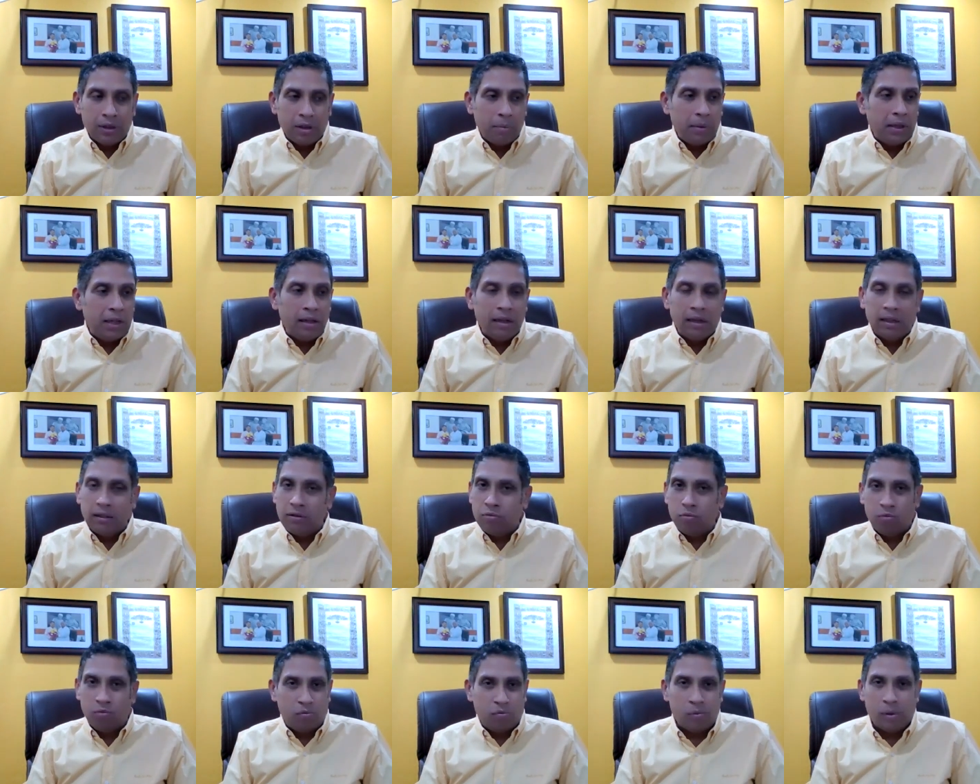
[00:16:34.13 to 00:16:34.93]

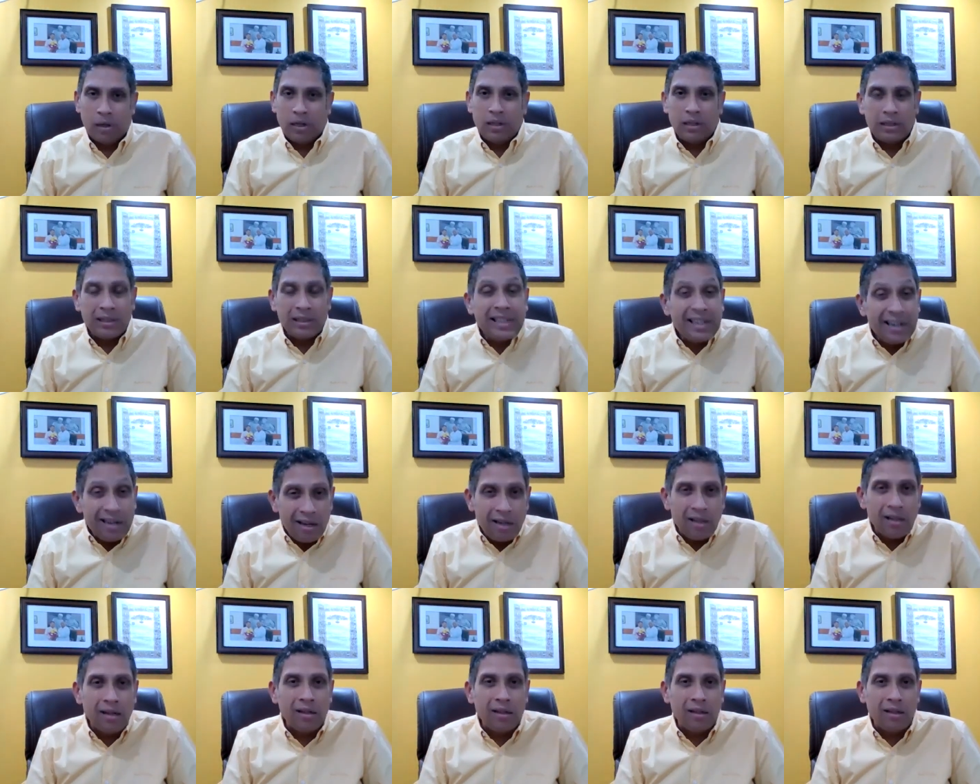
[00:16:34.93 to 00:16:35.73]
As one is
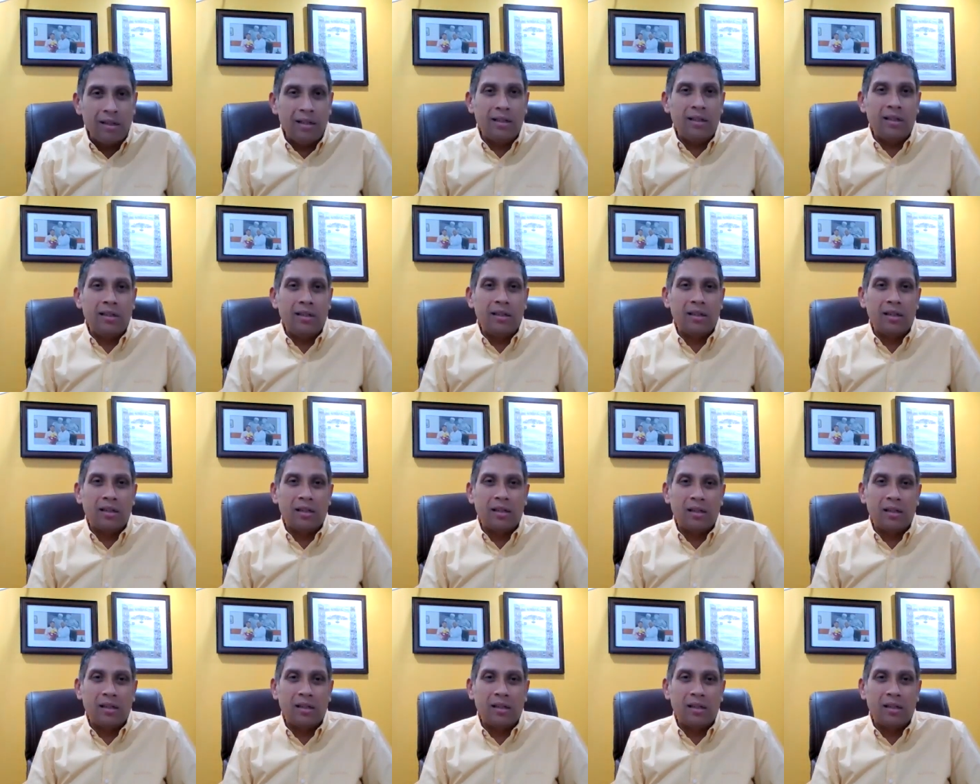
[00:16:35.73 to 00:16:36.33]
clearly